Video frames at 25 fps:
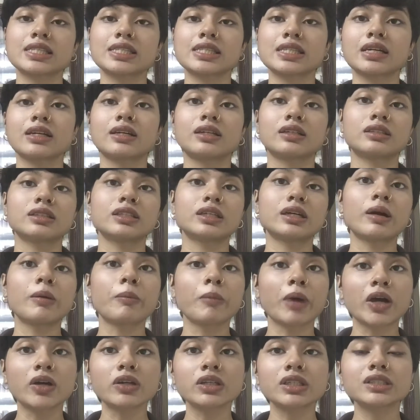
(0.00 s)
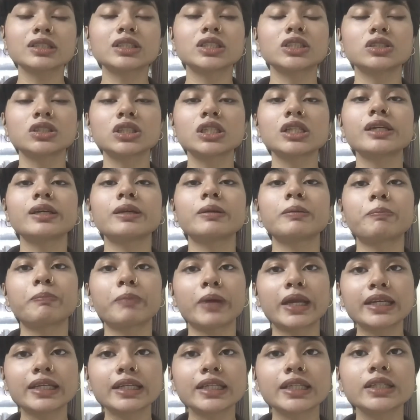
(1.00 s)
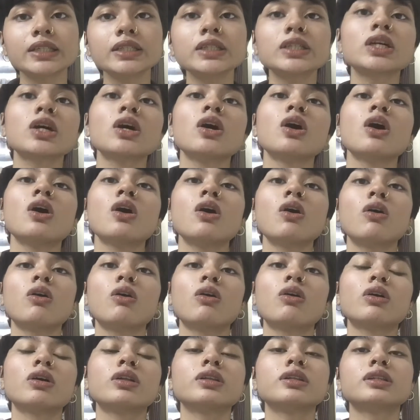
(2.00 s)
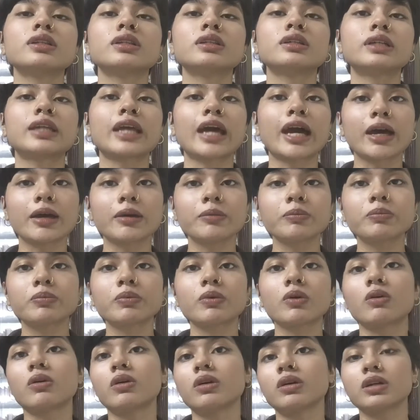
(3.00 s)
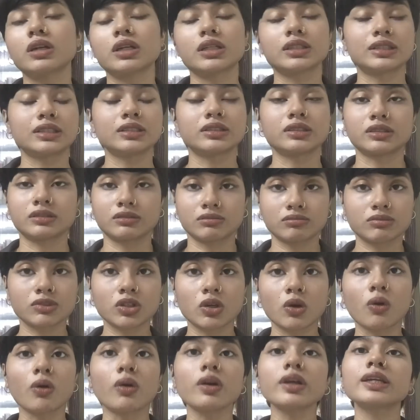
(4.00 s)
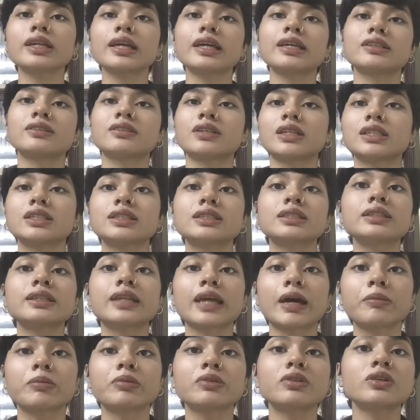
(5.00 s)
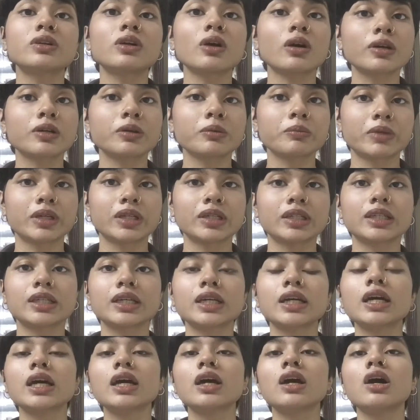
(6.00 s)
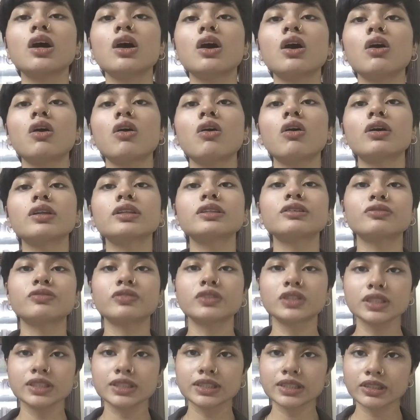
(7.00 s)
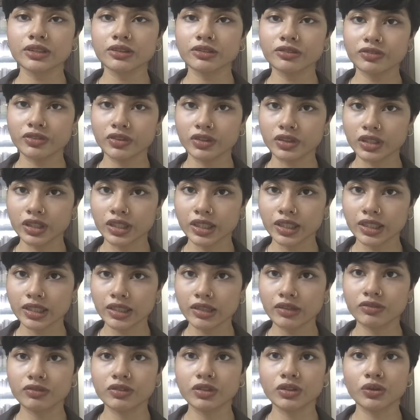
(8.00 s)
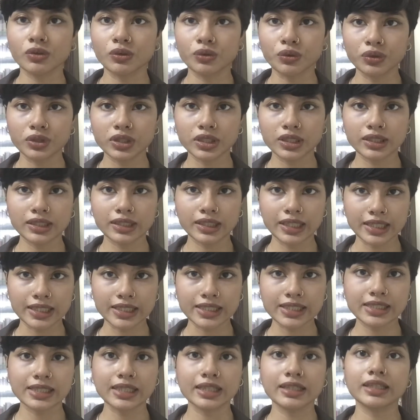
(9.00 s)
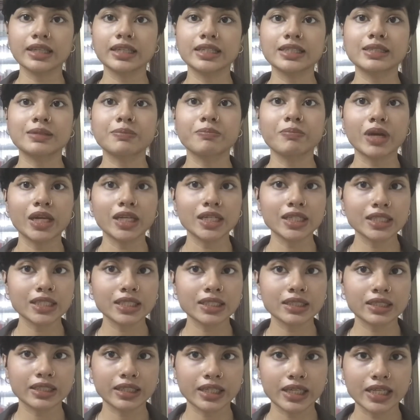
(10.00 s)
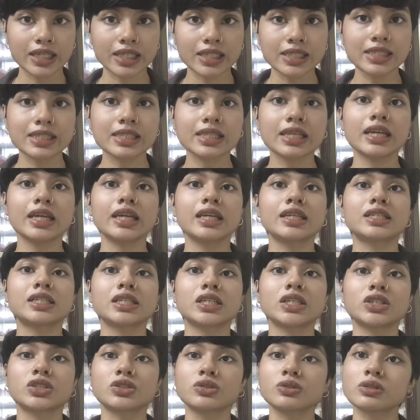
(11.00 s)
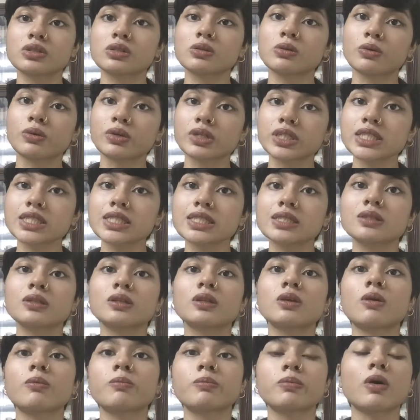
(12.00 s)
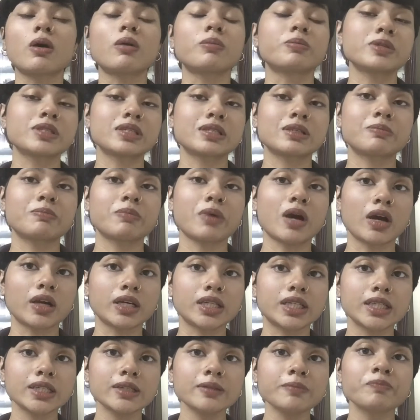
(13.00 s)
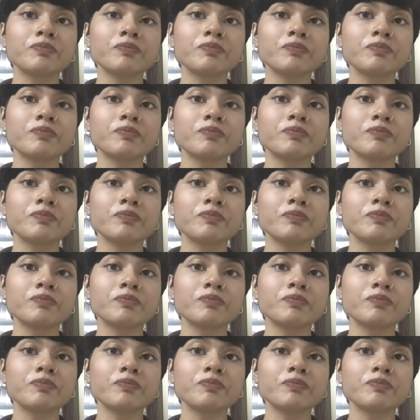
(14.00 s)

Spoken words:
The amount is usually dependent on the type or the court as well as the type of the document. On the first day of hearing, if the court thinks that there is merit in the case, it issues notice to the opposite party